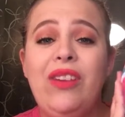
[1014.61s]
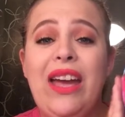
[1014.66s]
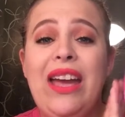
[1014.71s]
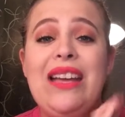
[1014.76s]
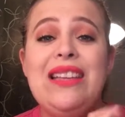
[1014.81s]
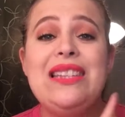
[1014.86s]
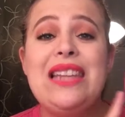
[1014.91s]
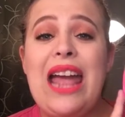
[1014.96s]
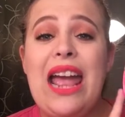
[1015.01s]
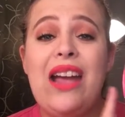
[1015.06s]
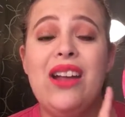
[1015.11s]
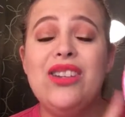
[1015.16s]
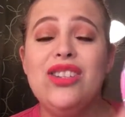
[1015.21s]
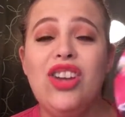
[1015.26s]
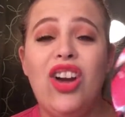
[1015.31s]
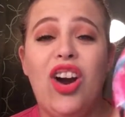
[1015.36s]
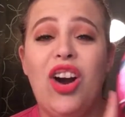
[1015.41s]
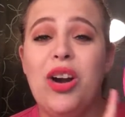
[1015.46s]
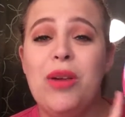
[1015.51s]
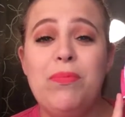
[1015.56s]
Faced and
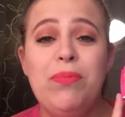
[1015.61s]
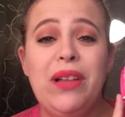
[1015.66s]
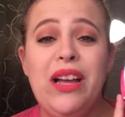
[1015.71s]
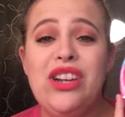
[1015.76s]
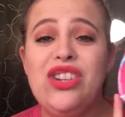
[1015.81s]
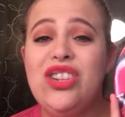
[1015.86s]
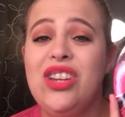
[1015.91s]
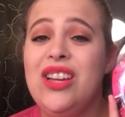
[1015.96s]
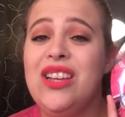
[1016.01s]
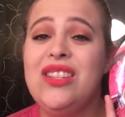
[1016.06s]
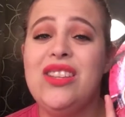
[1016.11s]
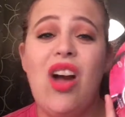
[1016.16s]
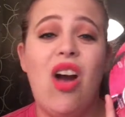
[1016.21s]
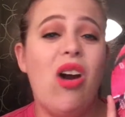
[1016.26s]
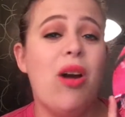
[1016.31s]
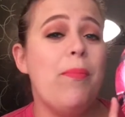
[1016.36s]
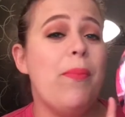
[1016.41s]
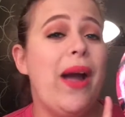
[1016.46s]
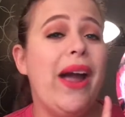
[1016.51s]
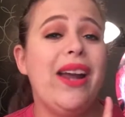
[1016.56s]
Tarte blushes
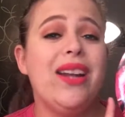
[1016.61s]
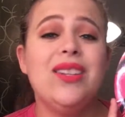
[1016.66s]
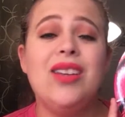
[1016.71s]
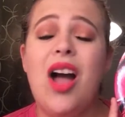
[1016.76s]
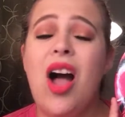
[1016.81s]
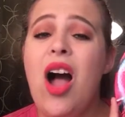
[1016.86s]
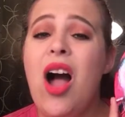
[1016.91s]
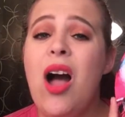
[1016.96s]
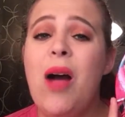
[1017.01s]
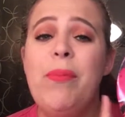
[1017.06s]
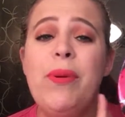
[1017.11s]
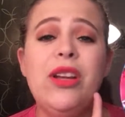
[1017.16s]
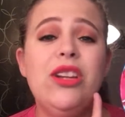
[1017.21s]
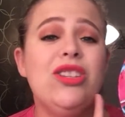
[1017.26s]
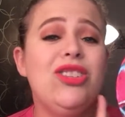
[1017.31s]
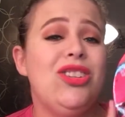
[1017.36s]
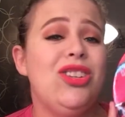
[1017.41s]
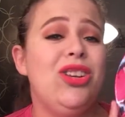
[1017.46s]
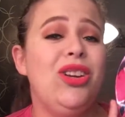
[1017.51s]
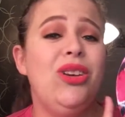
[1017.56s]
are my
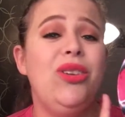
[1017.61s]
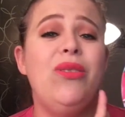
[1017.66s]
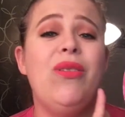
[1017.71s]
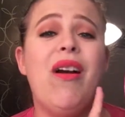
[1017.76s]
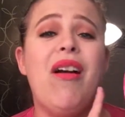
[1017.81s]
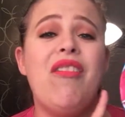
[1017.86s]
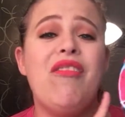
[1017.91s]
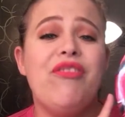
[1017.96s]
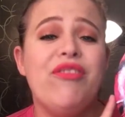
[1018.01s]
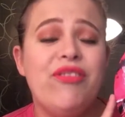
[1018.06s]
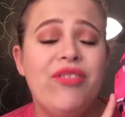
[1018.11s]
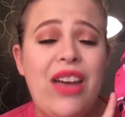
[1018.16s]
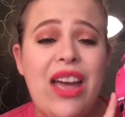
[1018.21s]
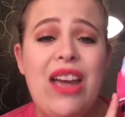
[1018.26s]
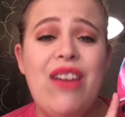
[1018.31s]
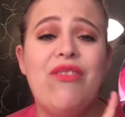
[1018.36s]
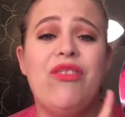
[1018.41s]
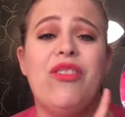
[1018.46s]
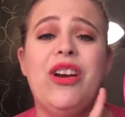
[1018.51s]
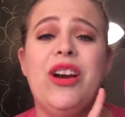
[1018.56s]
top 2
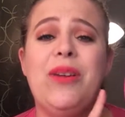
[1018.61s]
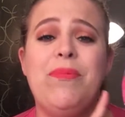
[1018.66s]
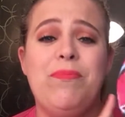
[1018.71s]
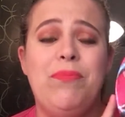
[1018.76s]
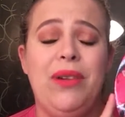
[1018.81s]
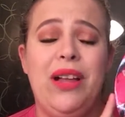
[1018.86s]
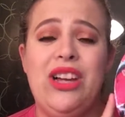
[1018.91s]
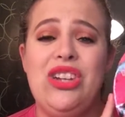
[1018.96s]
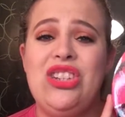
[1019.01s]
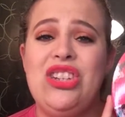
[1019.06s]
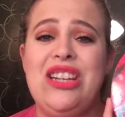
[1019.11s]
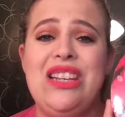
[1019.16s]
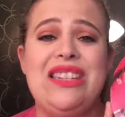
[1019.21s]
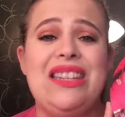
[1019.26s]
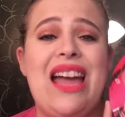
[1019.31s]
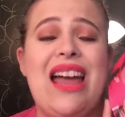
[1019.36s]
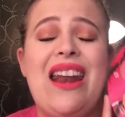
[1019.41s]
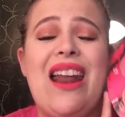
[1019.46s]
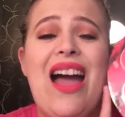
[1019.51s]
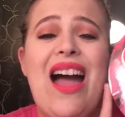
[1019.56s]
favorite blushes,
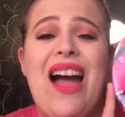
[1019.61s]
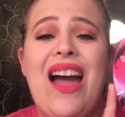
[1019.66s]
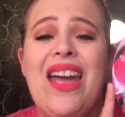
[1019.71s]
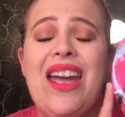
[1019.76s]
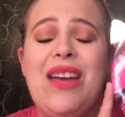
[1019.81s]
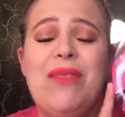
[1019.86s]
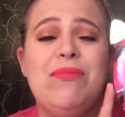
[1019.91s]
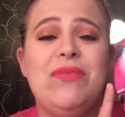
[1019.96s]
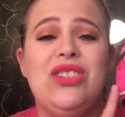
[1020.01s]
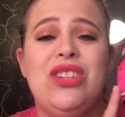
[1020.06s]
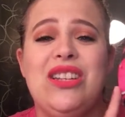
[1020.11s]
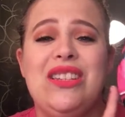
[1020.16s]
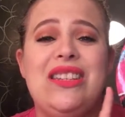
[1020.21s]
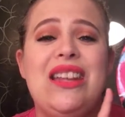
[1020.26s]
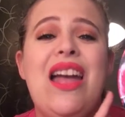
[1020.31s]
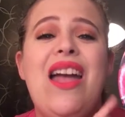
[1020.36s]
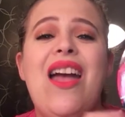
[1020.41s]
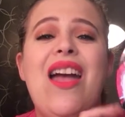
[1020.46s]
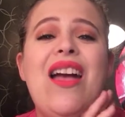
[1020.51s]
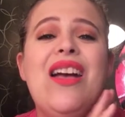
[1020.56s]
and I am just
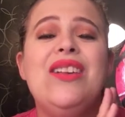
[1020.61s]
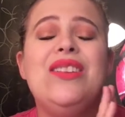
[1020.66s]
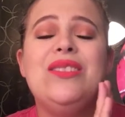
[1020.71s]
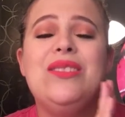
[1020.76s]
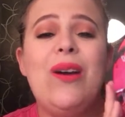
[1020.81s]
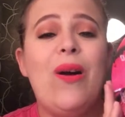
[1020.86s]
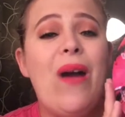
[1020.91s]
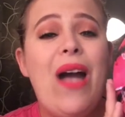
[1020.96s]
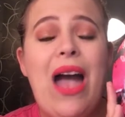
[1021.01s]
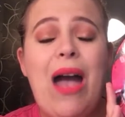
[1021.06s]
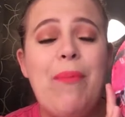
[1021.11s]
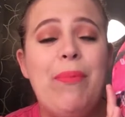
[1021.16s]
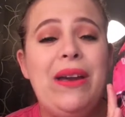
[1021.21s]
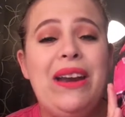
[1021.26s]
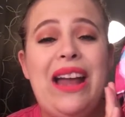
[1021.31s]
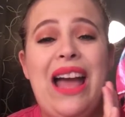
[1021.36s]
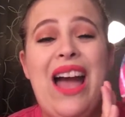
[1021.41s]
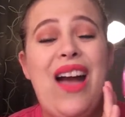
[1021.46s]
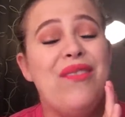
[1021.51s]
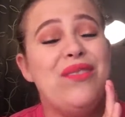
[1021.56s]
so happy
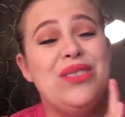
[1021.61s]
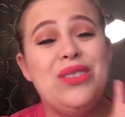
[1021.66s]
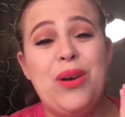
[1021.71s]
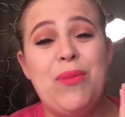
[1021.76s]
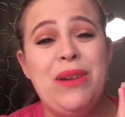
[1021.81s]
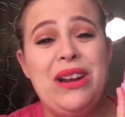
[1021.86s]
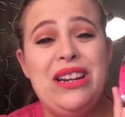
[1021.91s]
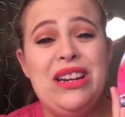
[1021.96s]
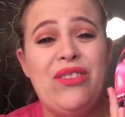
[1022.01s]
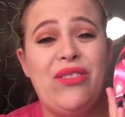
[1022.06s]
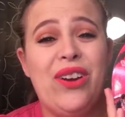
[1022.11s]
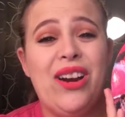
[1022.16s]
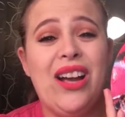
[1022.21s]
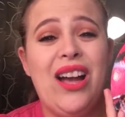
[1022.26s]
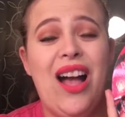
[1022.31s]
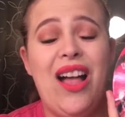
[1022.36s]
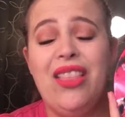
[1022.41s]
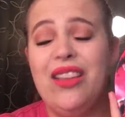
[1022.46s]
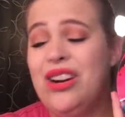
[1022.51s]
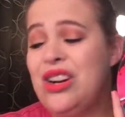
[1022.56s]
to have so many different
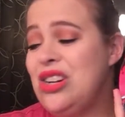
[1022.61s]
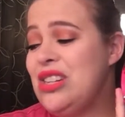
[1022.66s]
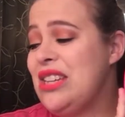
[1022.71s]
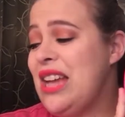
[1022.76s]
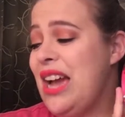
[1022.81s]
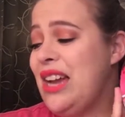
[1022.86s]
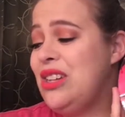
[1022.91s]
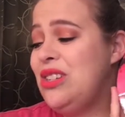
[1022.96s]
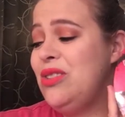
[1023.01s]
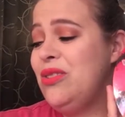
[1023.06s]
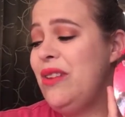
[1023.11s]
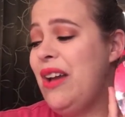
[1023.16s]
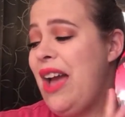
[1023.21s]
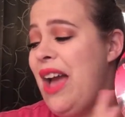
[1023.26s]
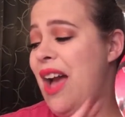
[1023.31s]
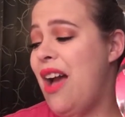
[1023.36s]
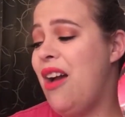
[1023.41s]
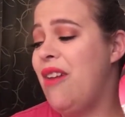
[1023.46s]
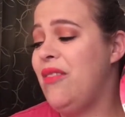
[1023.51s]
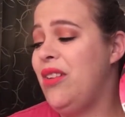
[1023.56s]
colors. I do
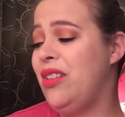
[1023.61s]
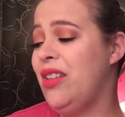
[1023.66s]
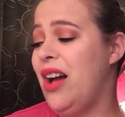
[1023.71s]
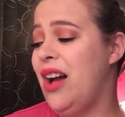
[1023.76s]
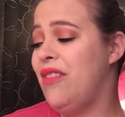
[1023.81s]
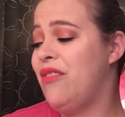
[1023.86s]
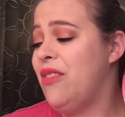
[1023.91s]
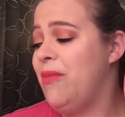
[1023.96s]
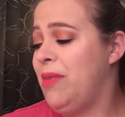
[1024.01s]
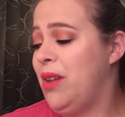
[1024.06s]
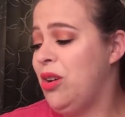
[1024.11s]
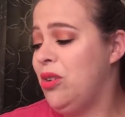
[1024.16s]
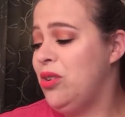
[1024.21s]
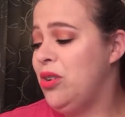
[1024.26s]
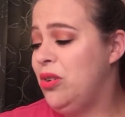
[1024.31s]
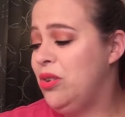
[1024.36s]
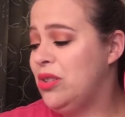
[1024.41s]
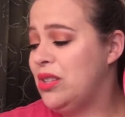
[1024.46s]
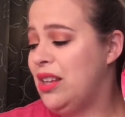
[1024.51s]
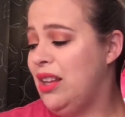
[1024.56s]
have a lot from their
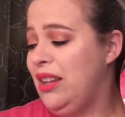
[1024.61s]
nudes